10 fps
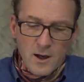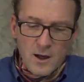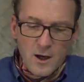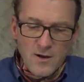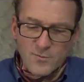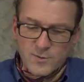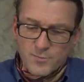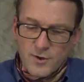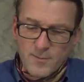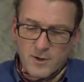Life was
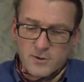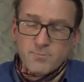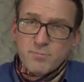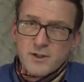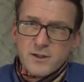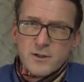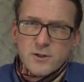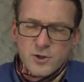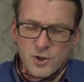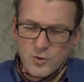pretty much business
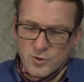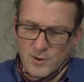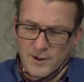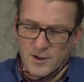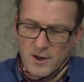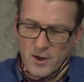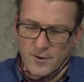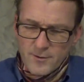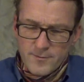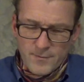as usual in the
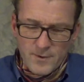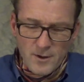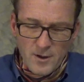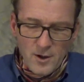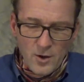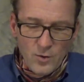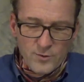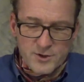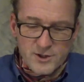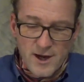garden. All
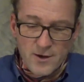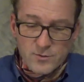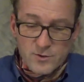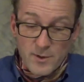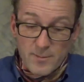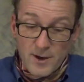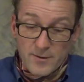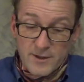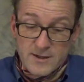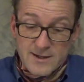the snails went
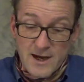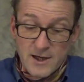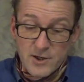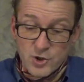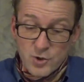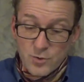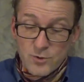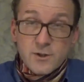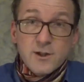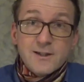about their daily
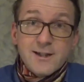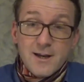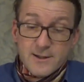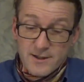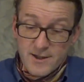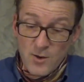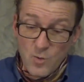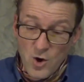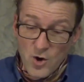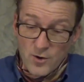chores content in their
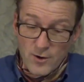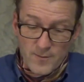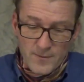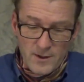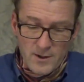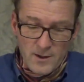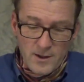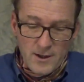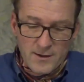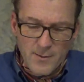work.
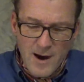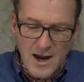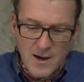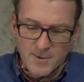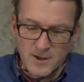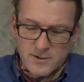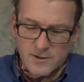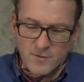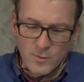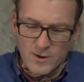They were happiest
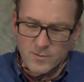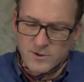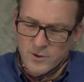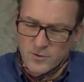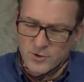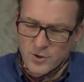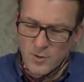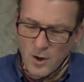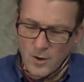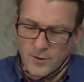if the weather was not too
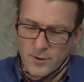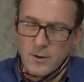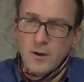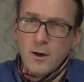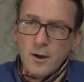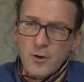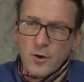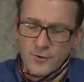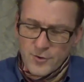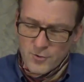hot and
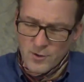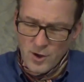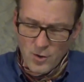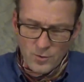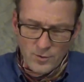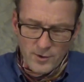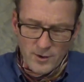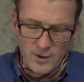not too cold.